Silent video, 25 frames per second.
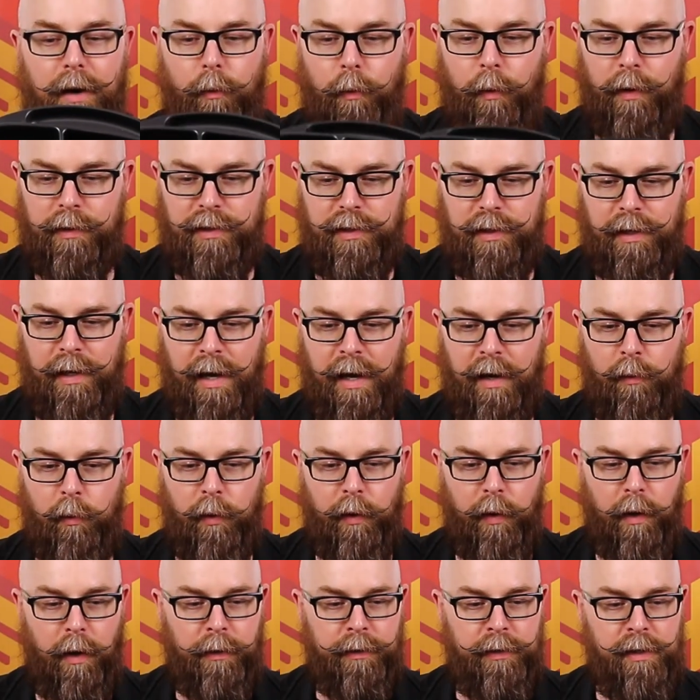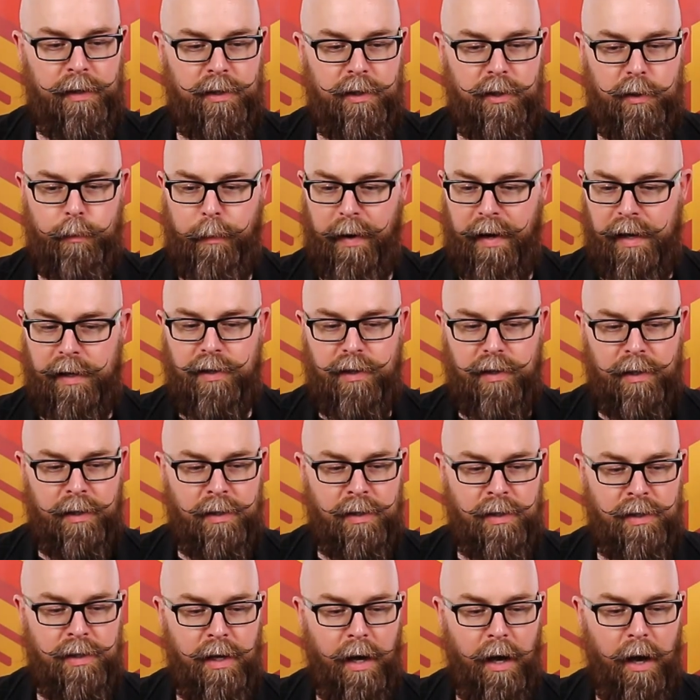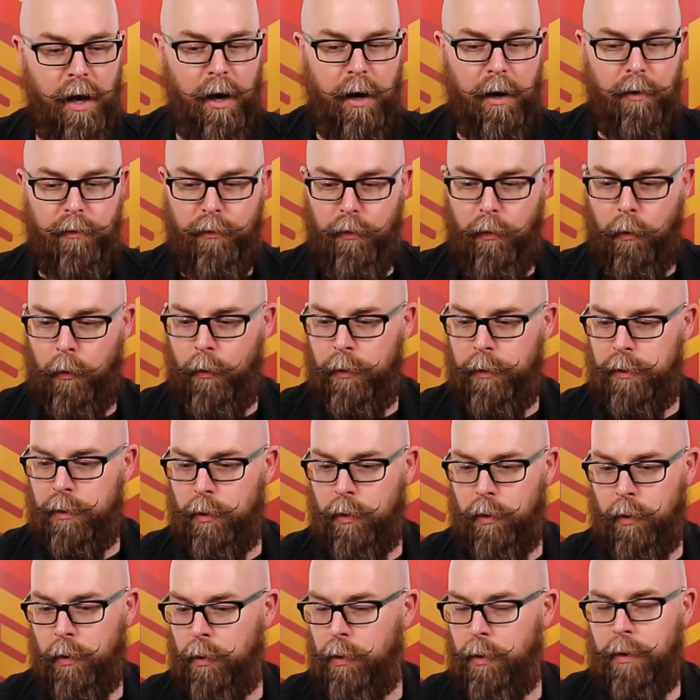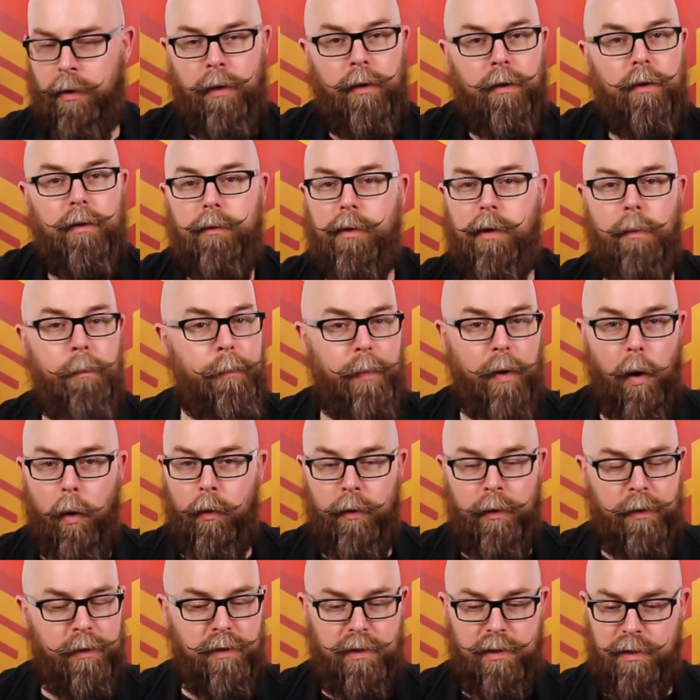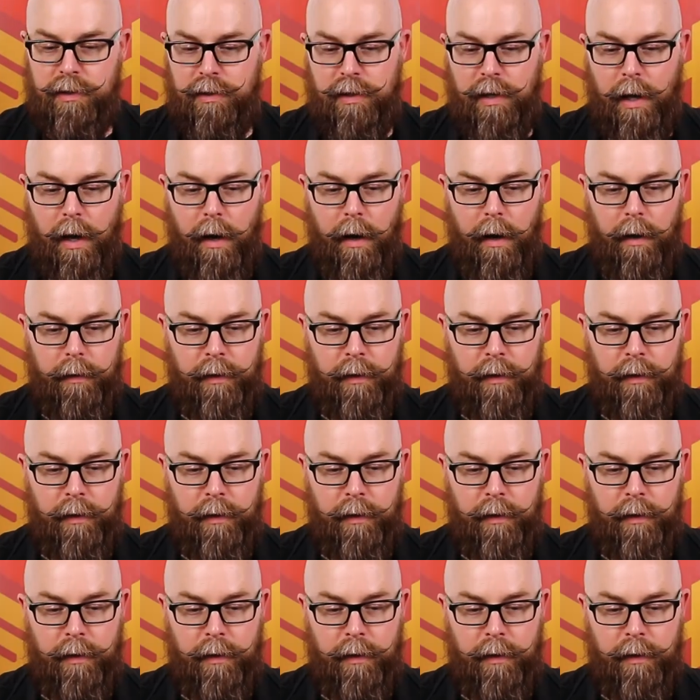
once again with all these spaces for your components.